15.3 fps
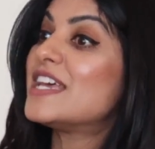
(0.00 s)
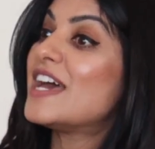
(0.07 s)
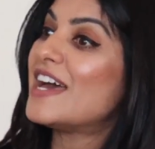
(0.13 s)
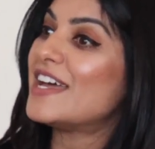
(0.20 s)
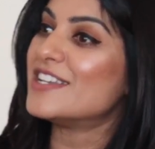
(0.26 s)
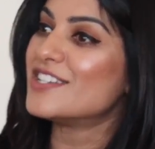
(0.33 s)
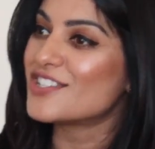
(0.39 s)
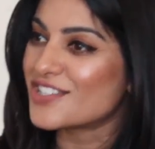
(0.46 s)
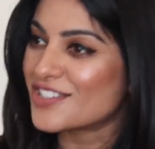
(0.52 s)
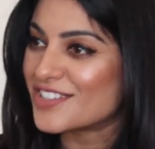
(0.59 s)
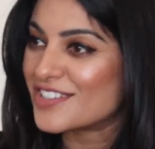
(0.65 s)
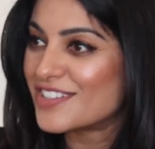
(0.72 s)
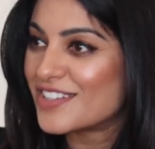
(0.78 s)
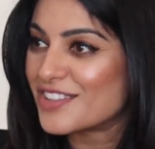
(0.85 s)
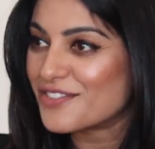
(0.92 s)
the
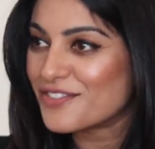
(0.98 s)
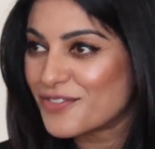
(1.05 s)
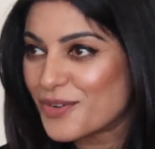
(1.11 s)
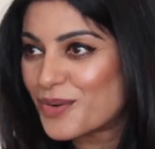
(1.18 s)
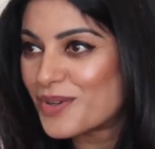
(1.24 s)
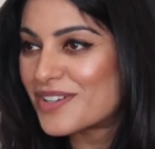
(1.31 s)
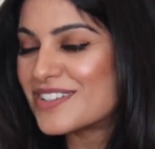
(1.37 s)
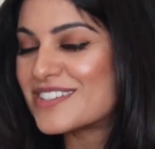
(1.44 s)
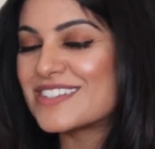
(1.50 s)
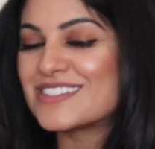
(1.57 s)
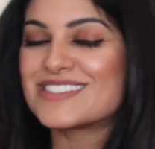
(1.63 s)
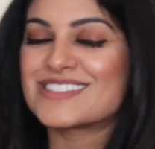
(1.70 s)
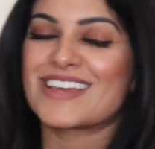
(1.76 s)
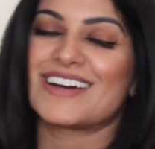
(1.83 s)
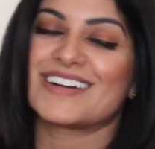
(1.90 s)
force.
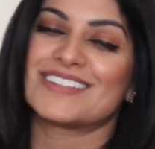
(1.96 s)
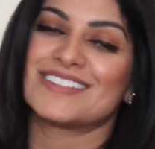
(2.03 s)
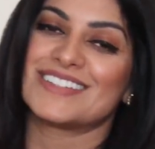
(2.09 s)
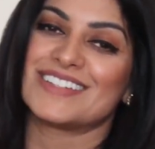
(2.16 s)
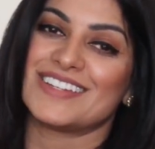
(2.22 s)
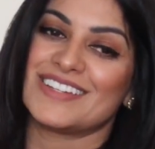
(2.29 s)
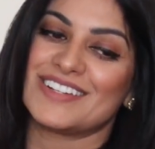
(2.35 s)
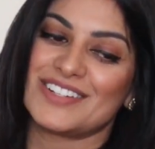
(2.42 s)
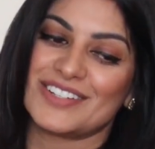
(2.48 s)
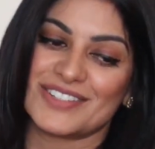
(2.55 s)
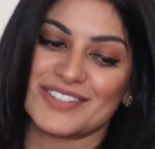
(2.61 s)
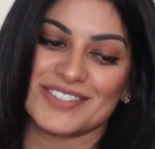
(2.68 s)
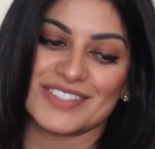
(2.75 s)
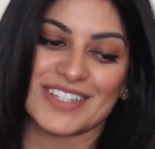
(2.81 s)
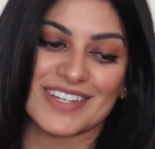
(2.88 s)
Exactly.
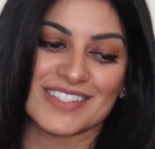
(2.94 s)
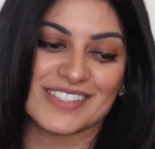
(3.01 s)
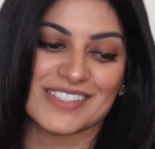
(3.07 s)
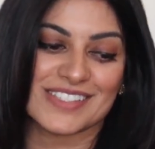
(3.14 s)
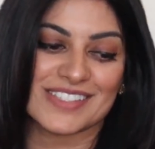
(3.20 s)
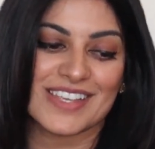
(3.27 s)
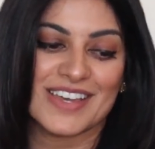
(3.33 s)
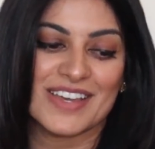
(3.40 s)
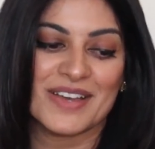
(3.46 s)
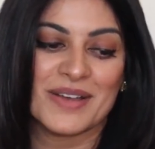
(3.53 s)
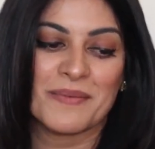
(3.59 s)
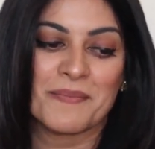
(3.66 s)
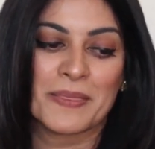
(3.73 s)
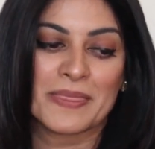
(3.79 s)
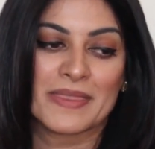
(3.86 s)
Well, yes.
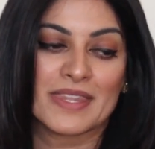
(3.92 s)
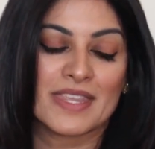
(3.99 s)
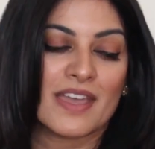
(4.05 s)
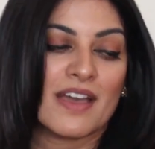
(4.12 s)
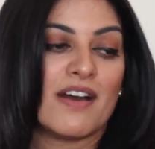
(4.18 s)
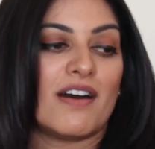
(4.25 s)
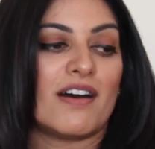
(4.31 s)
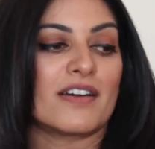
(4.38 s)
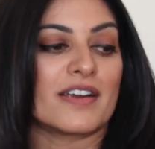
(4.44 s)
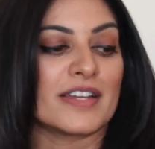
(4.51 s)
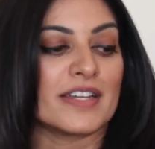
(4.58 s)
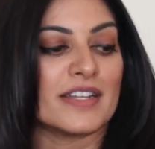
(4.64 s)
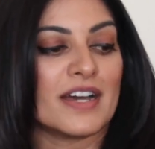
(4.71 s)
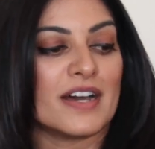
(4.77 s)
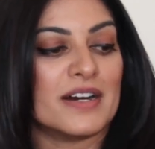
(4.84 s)
All
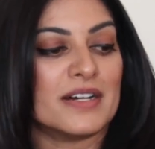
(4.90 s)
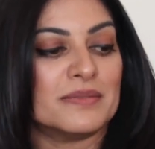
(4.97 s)
right.